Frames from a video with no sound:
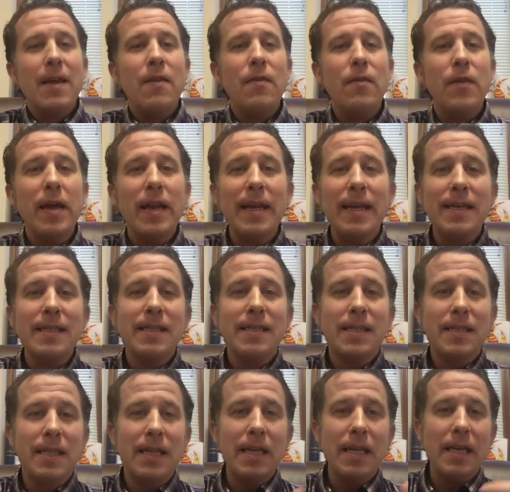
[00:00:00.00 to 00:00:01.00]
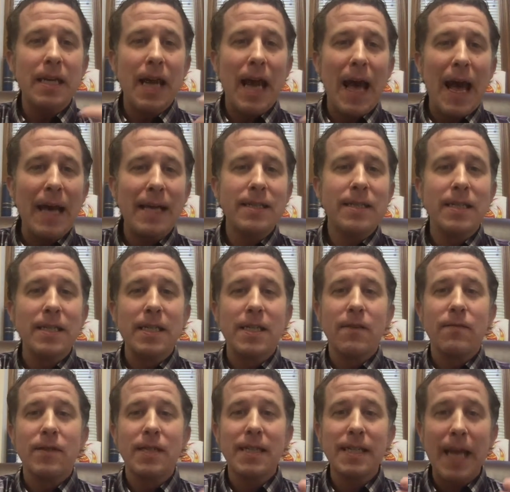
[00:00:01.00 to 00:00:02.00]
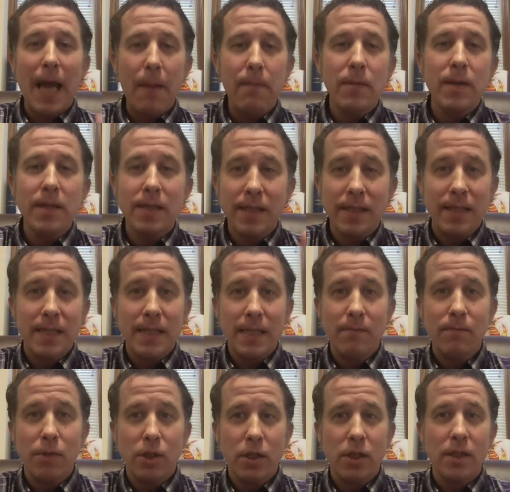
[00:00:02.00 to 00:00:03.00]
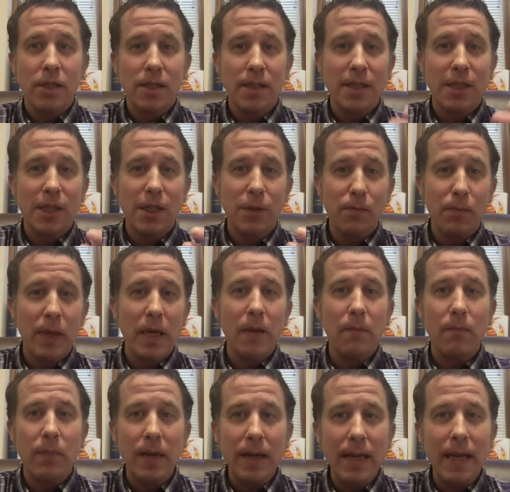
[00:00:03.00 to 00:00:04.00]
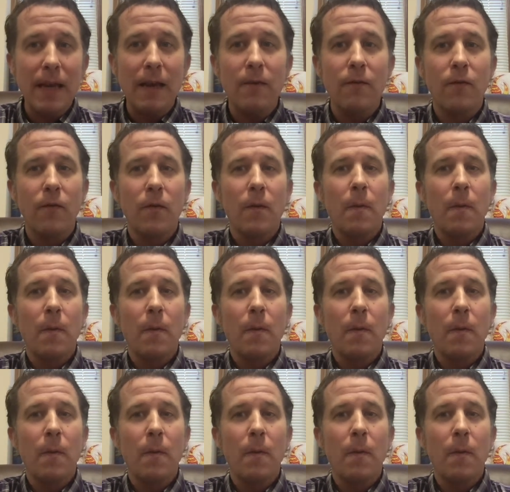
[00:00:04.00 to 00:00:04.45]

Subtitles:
then it is the essence of skepticism to suspend belief,